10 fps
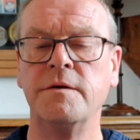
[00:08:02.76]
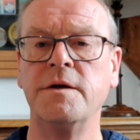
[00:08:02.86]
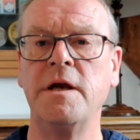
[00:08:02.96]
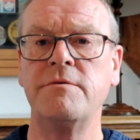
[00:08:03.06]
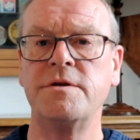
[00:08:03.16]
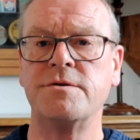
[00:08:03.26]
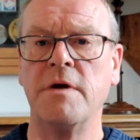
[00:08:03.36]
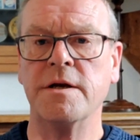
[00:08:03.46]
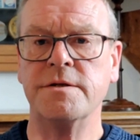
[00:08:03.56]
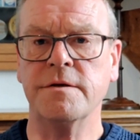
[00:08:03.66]
The nearest
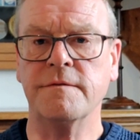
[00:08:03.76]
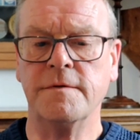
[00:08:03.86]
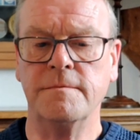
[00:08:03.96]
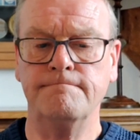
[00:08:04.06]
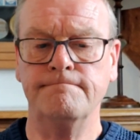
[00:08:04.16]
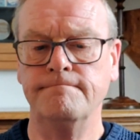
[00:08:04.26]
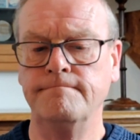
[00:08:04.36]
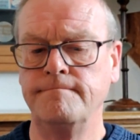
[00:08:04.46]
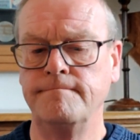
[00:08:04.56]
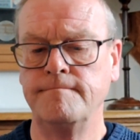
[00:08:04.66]
relative.
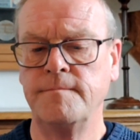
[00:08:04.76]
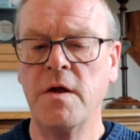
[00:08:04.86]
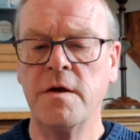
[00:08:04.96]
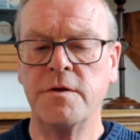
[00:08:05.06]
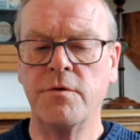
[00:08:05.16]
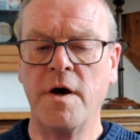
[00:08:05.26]
The